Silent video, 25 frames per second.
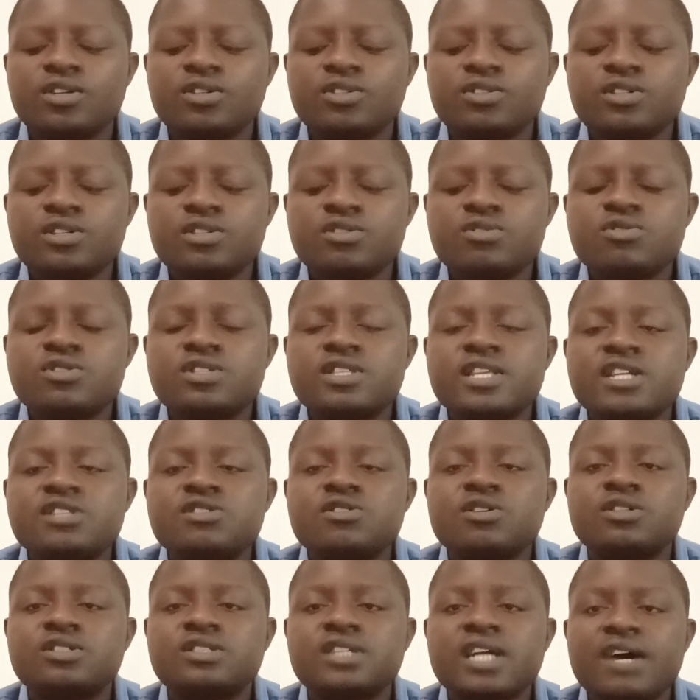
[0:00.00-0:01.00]
You need to state
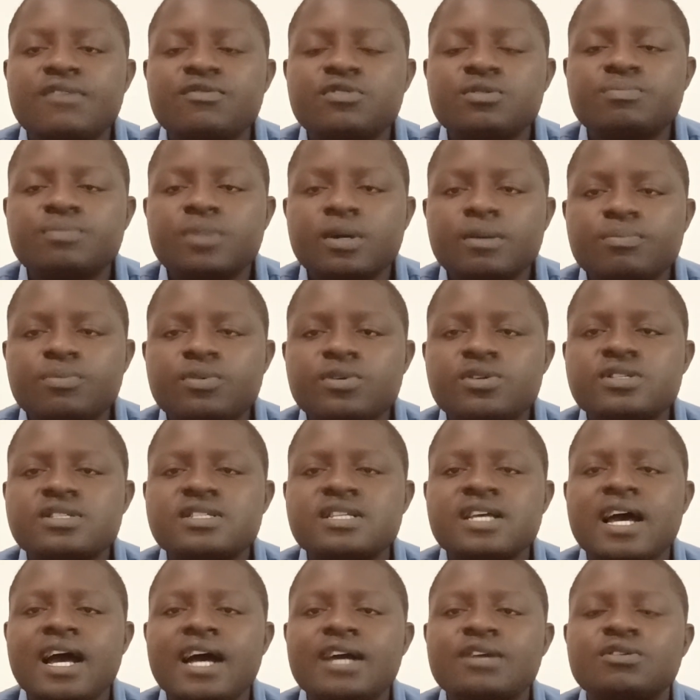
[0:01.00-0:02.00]
your travel purpose
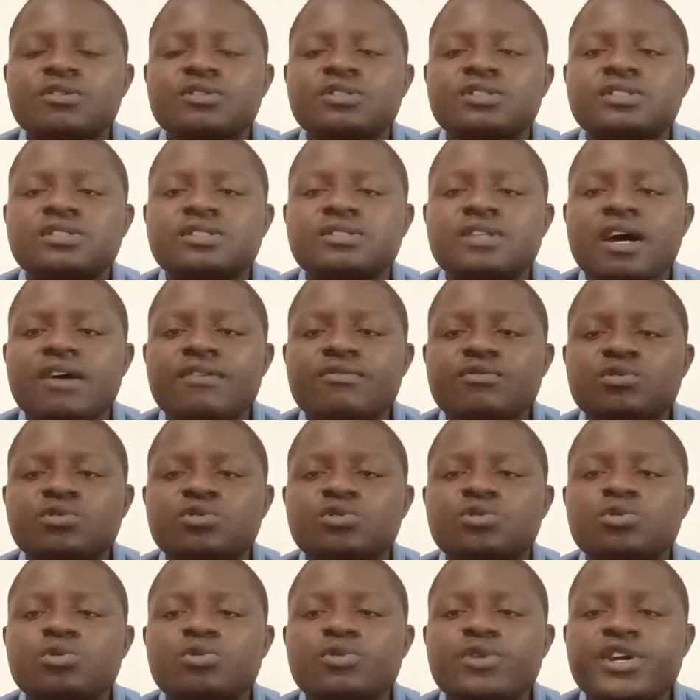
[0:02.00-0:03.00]
and your travel
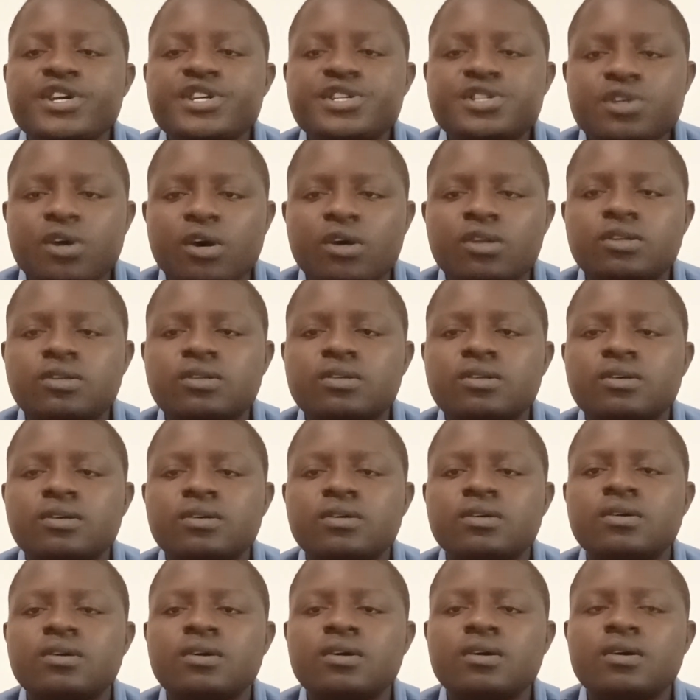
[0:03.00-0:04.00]
duration.
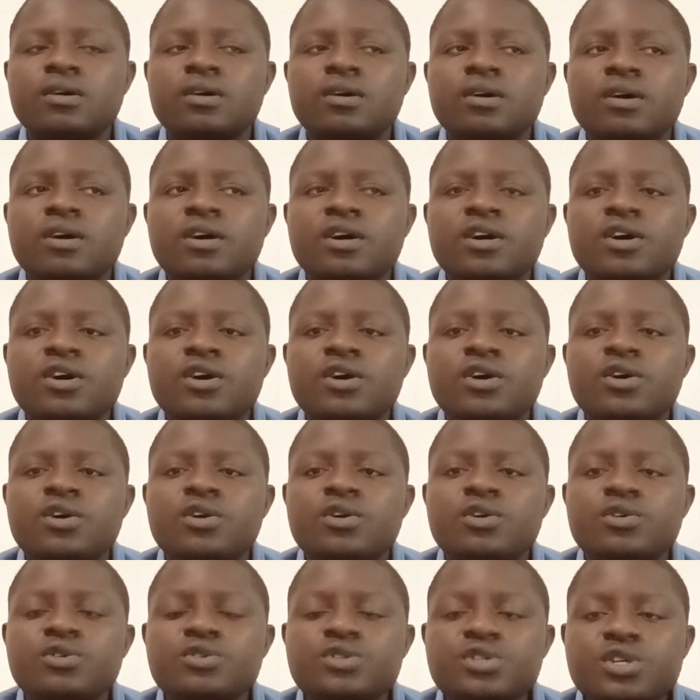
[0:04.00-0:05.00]

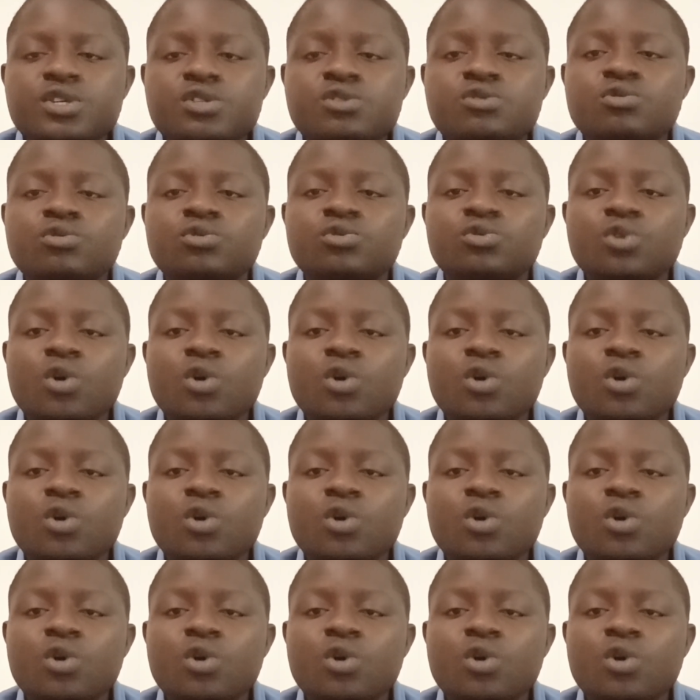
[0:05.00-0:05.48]
You need to